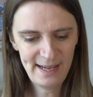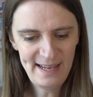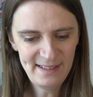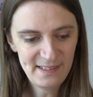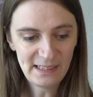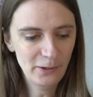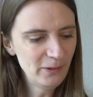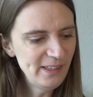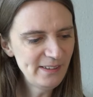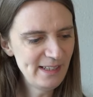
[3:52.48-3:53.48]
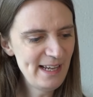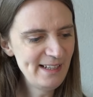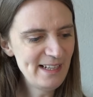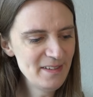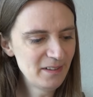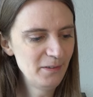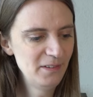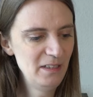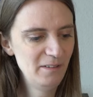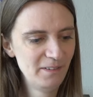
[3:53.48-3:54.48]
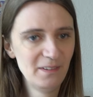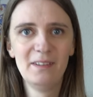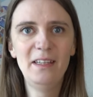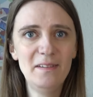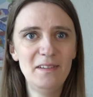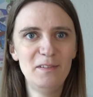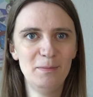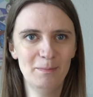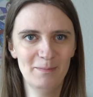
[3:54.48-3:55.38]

and take a look at it and ask ourselves, is this,